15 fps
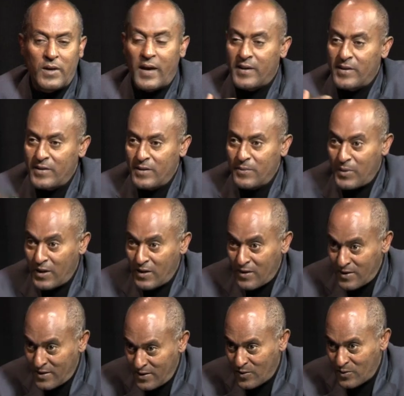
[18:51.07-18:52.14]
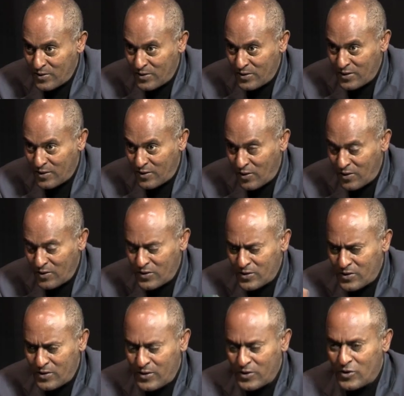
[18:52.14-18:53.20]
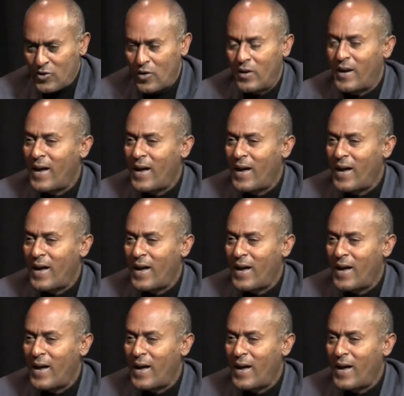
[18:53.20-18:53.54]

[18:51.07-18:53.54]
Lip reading: academia, in colleges and so on.